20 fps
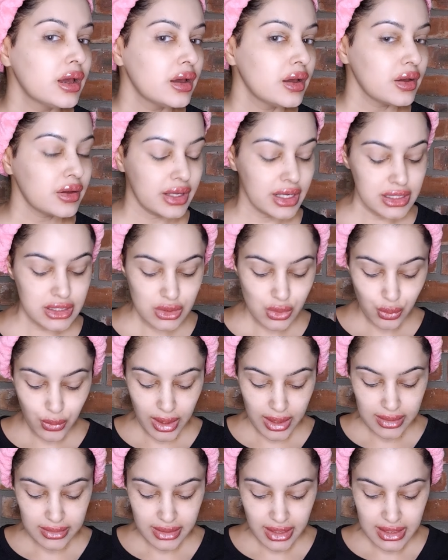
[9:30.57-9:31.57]
Okay, so
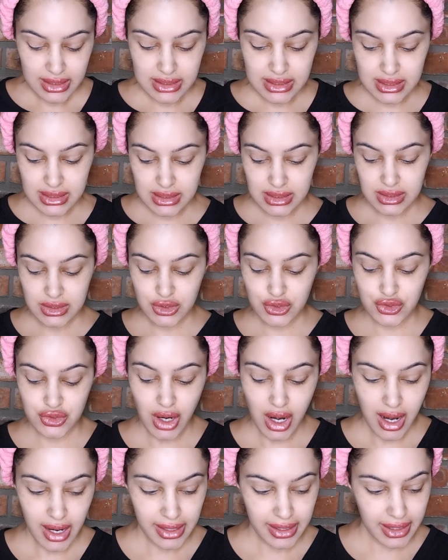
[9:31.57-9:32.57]
while that's
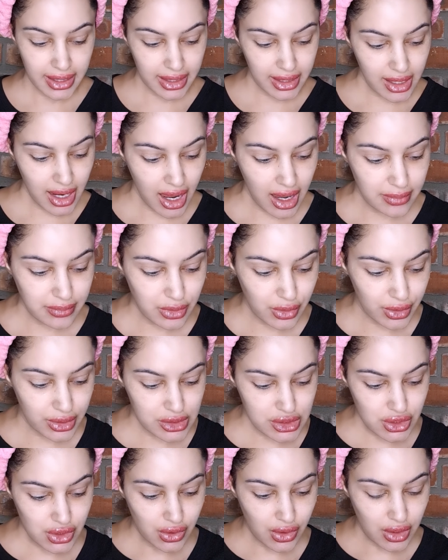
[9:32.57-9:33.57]
drying, I'm going
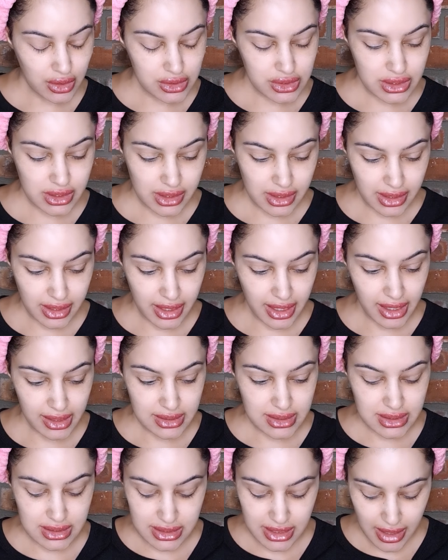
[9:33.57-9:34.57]
to go on to the
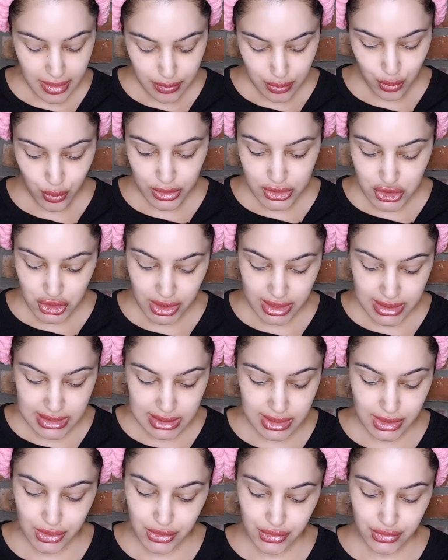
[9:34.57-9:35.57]
next step, which is
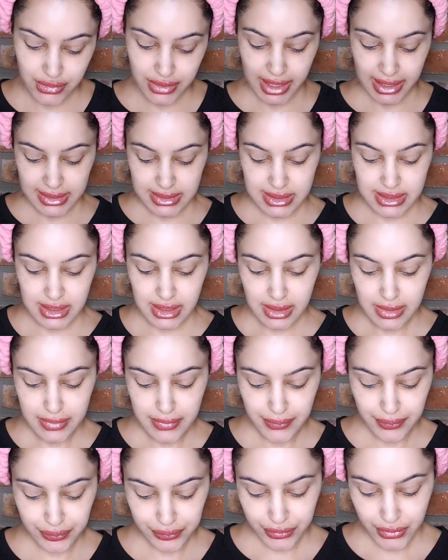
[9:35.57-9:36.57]
a corrector.
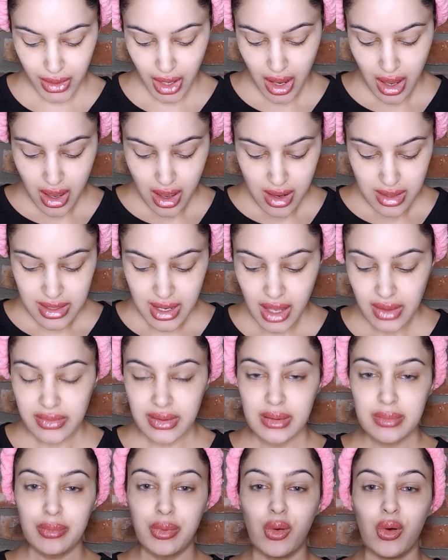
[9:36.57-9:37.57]
Now, the
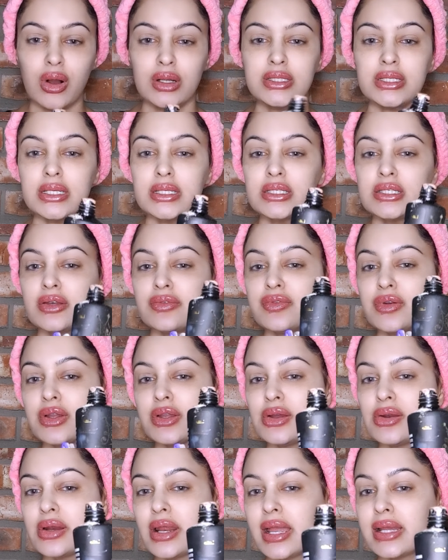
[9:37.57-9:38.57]
importance of a
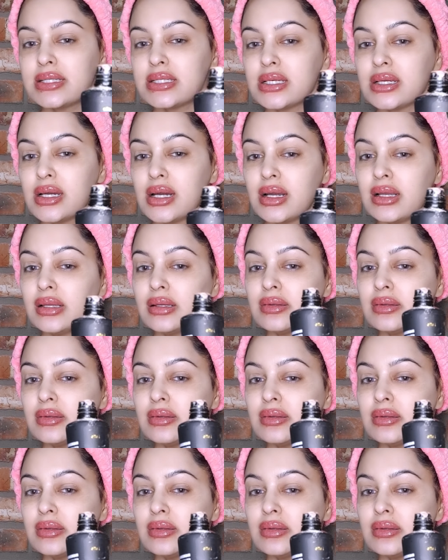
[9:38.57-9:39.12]
corrector